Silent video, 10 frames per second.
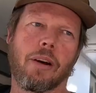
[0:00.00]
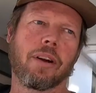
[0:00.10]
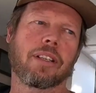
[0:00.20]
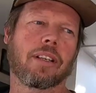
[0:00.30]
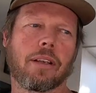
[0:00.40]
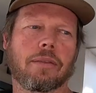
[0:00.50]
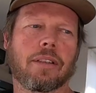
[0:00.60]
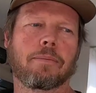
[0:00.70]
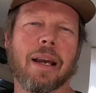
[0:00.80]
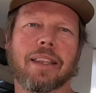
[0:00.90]
going to
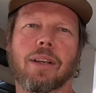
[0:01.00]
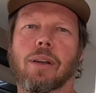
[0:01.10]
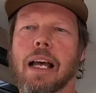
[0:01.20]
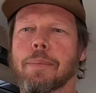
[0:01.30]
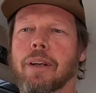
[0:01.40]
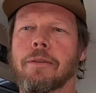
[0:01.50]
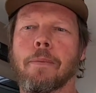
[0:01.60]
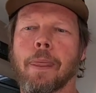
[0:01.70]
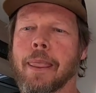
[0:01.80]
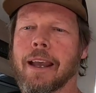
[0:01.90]
make that all happen.
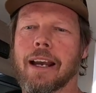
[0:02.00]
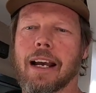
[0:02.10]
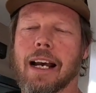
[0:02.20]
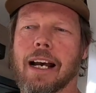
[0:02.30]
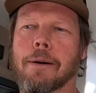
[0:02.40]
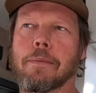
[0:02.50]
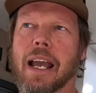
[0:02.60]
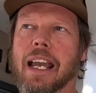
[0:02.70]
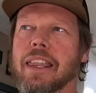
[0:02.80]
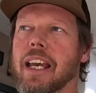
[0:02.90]

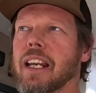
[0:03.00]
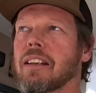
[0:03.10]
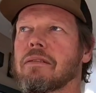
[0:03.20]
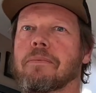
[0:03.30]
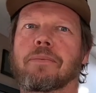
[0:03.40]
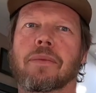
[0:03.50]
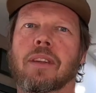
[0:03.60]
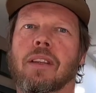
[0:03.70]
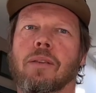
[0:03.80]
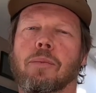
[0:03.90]
And then
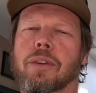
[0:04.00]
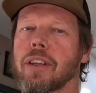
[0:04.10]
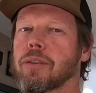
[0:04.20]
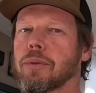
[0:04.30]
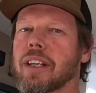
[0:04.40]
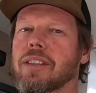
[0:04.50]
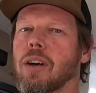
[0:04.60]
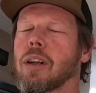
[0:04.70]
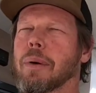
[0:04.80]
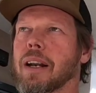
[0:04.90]
with the 3
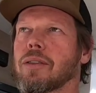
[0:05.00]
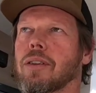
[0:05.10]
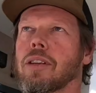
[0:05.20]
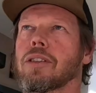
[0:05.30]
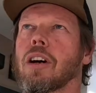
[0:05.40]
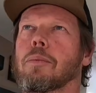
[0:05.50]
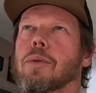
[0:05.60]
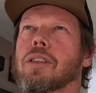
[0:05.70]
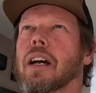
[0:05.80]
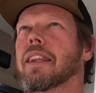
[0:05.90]
solar panels on the top,
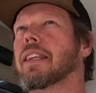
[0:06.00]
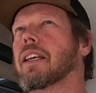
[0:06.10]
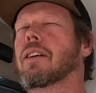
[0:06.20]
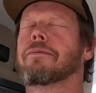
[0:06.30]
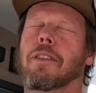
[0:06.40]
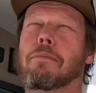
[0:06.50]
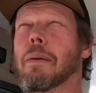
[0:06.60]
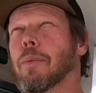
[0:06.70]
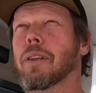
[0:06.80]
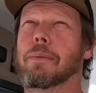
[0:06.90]
which I think from
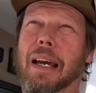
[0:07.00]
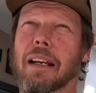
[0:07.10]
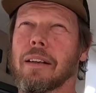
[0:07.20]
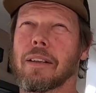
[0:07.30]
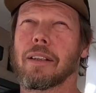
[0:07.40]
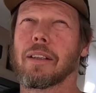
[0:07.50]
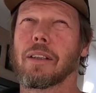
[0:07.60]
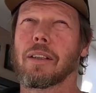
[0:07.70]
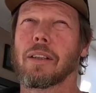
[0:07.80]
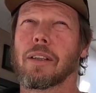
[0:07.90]
memory is about
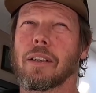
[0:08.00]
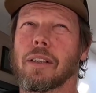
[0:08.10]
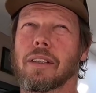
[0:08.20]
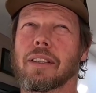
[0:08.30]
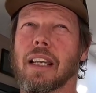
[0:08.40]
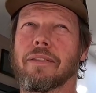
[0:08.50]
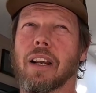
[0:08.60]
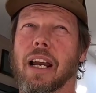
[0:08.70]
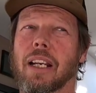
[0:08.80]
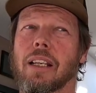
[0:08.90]

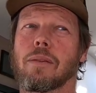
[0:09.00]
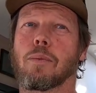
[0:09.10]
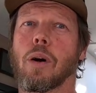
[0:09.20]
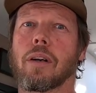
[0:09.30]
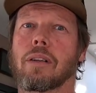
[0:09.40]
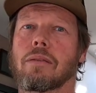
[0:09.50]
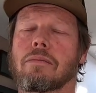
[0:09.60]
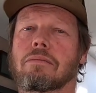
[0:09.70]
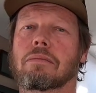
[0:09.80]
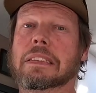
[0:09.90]
780 watt.
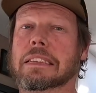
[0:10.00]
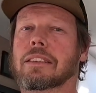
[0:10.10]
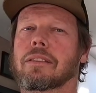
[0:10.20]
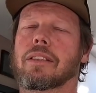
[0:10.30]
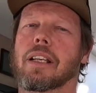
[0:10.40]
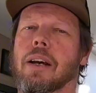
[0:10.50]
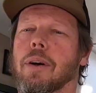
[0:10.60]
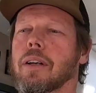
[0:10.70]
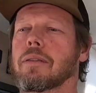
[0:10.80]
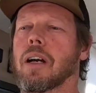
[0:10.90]
See how
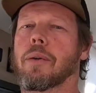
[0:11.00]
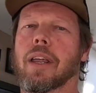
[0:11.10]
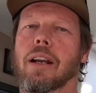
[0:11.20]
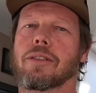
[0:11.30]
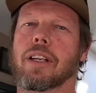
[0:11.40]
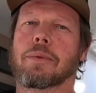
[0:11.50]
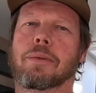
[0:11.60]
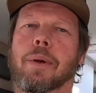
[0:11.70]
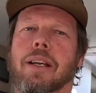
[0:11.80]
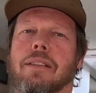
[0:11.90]
I go with that, I'll check my
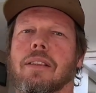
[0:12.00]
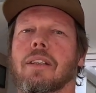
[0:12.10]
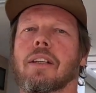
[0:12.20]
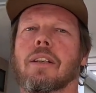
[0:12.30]
specs.